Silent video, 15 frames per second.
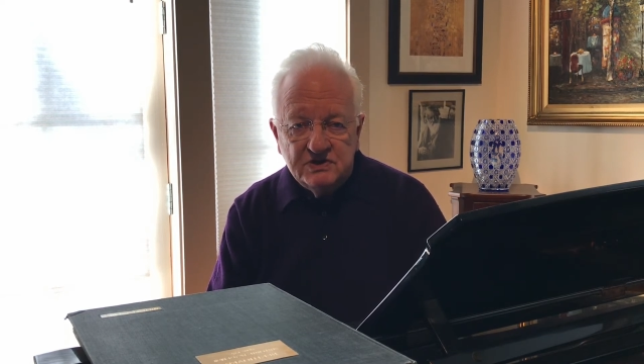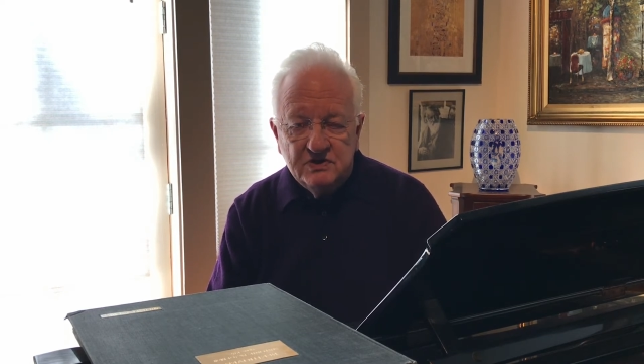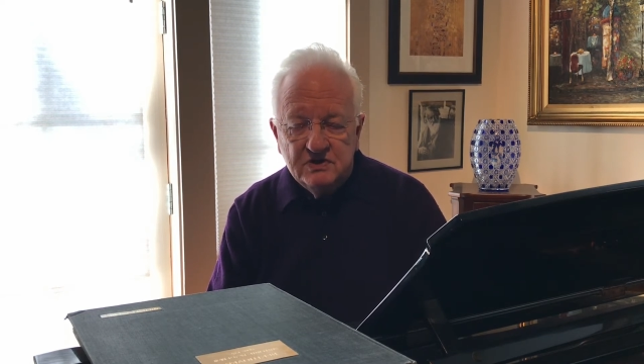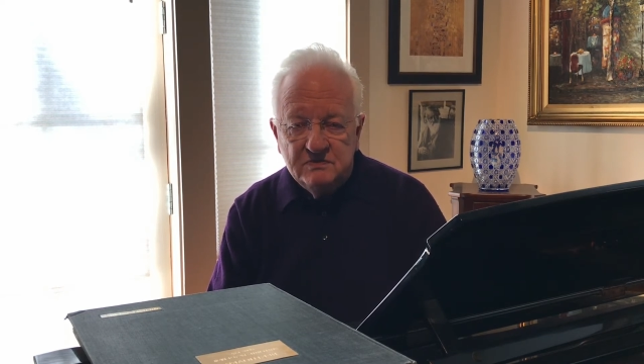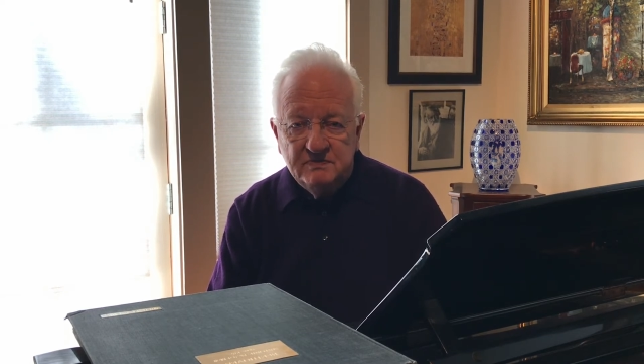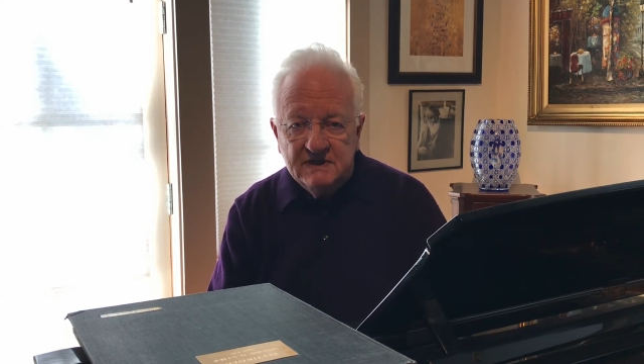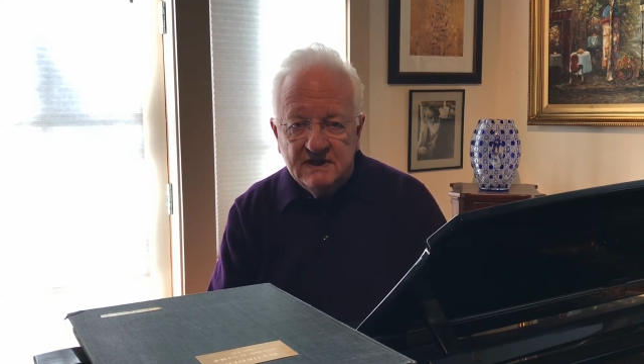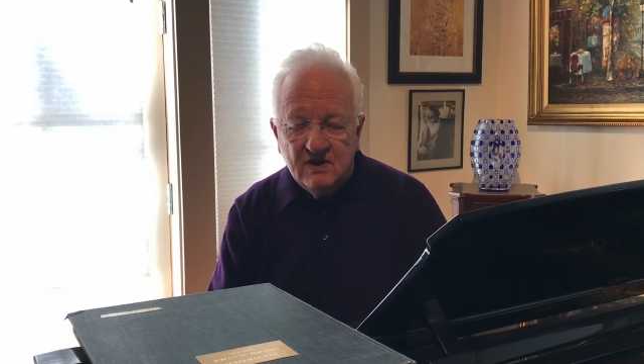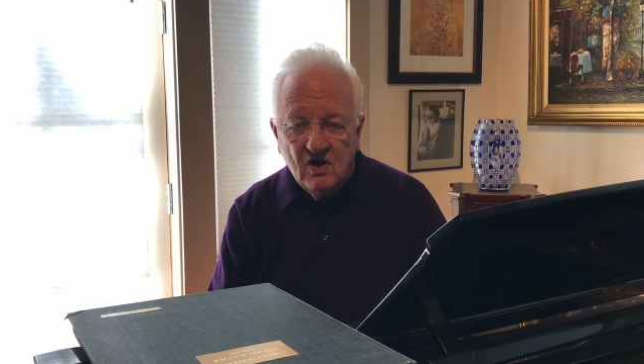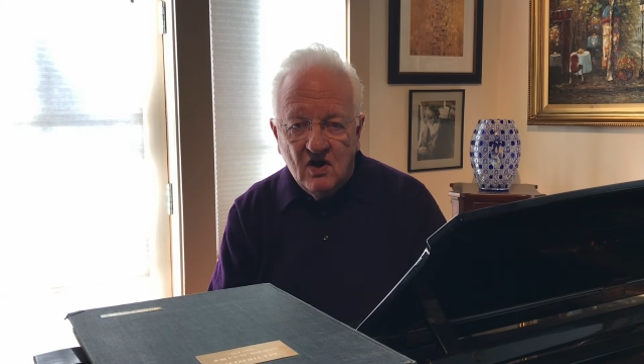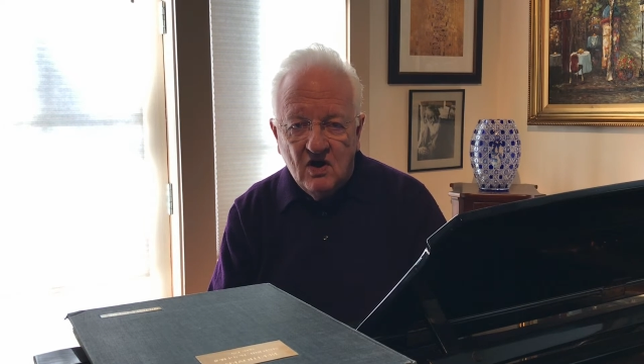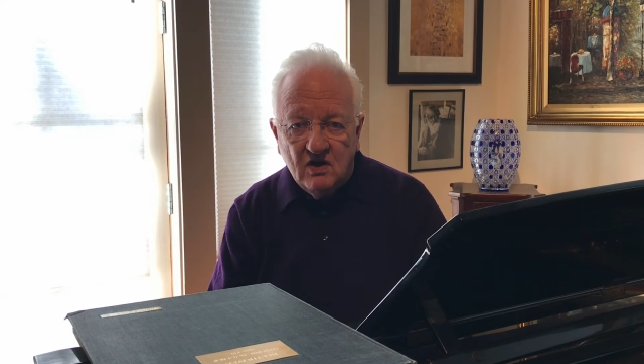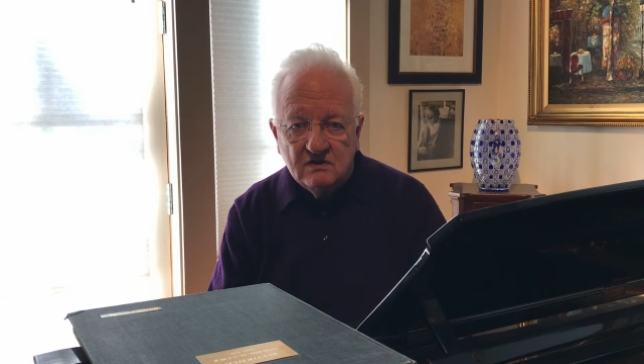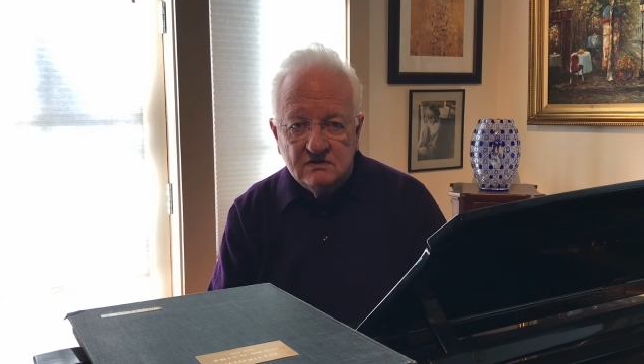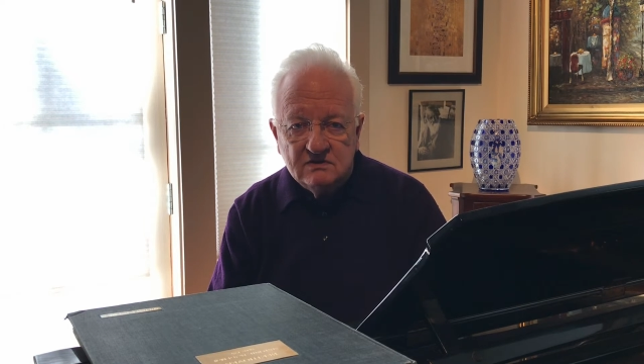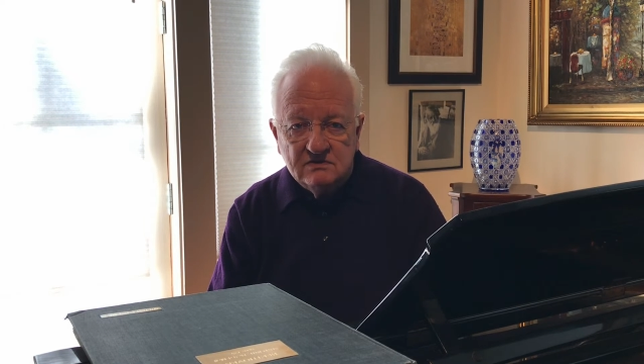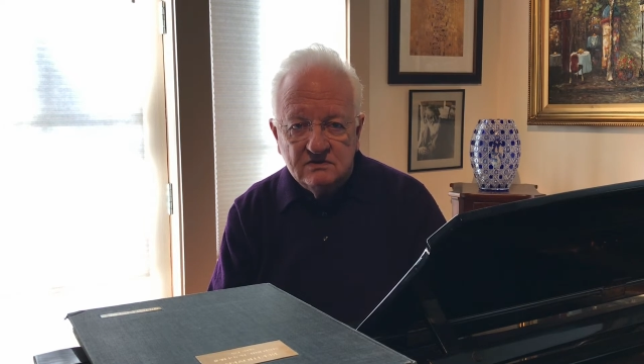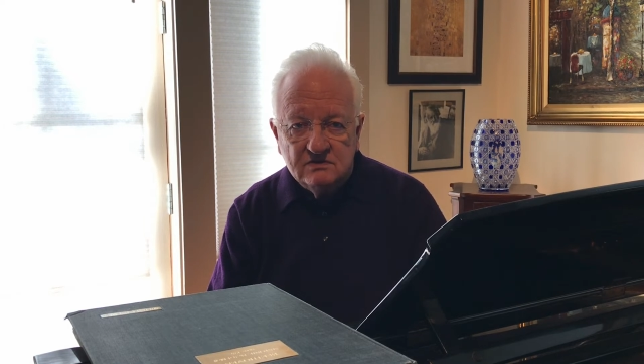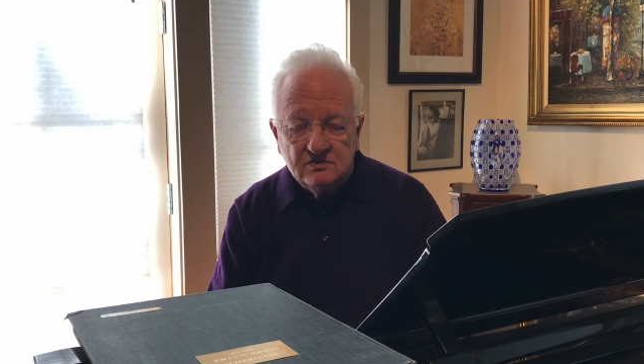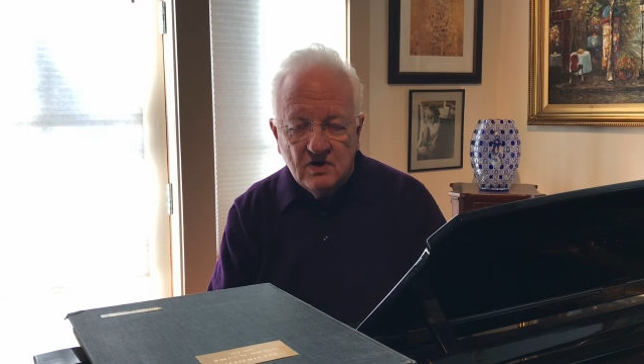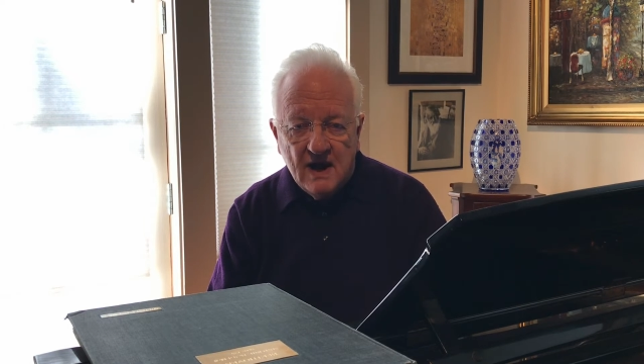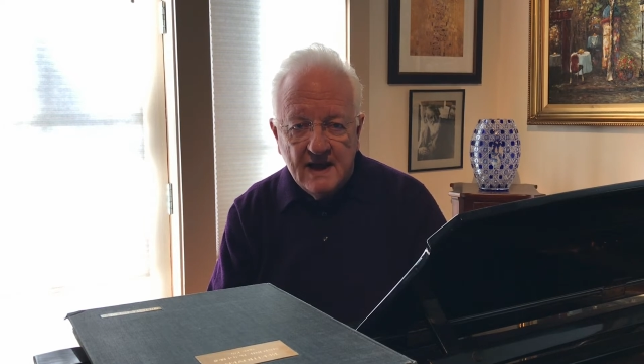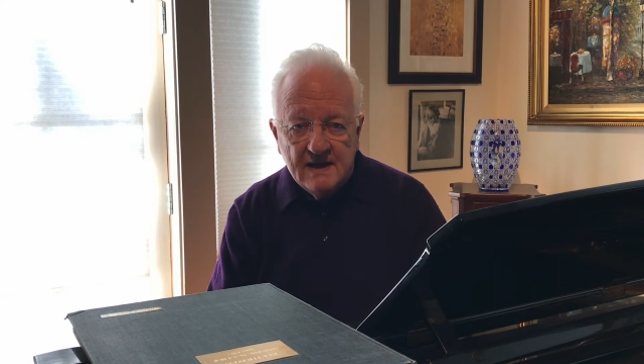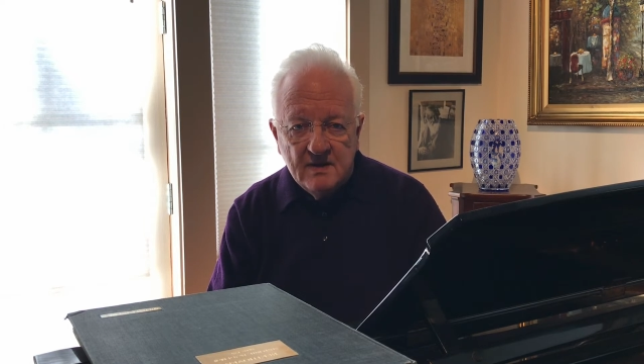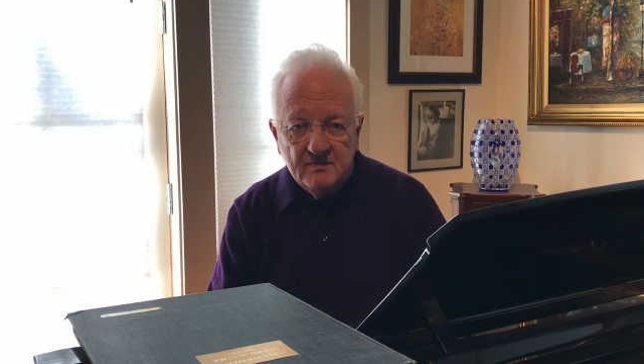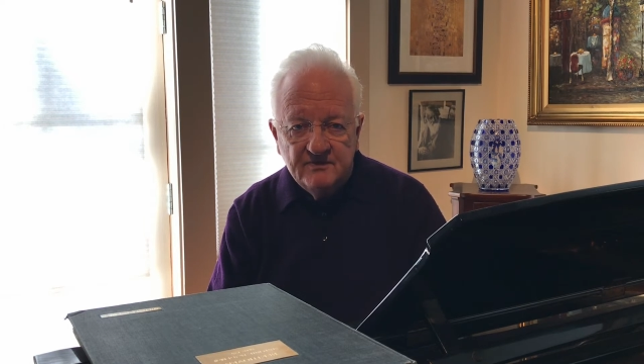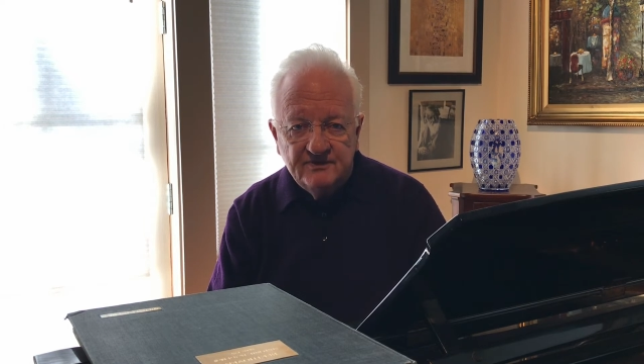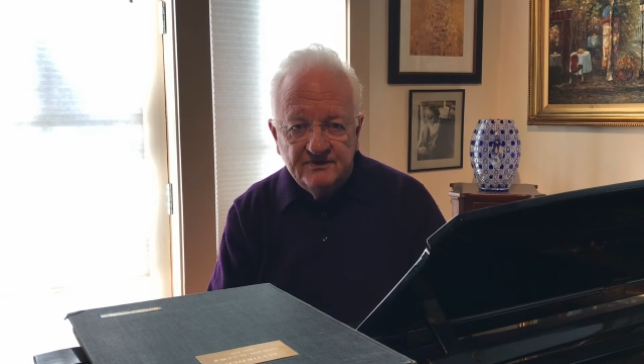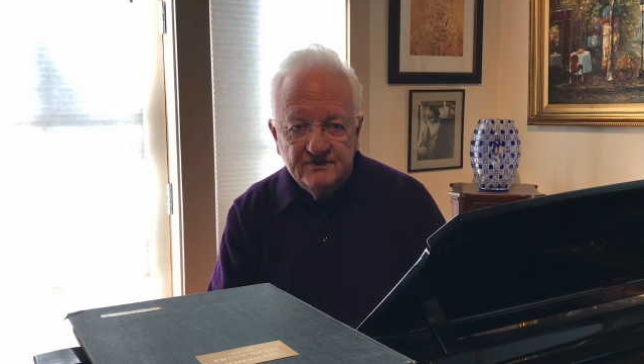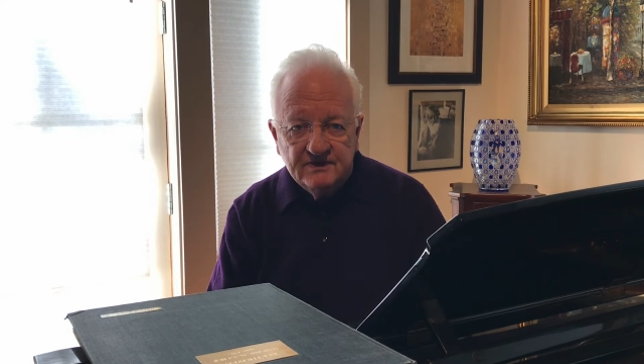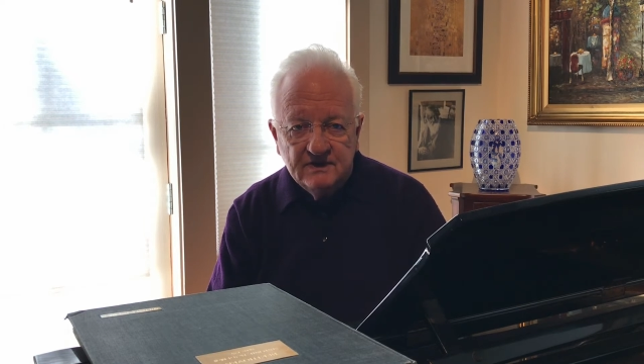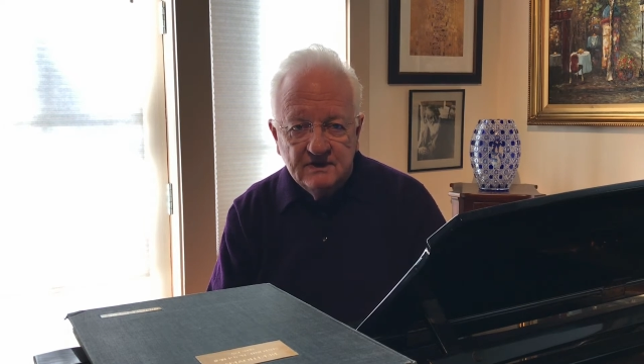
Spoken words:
could be called Triumph,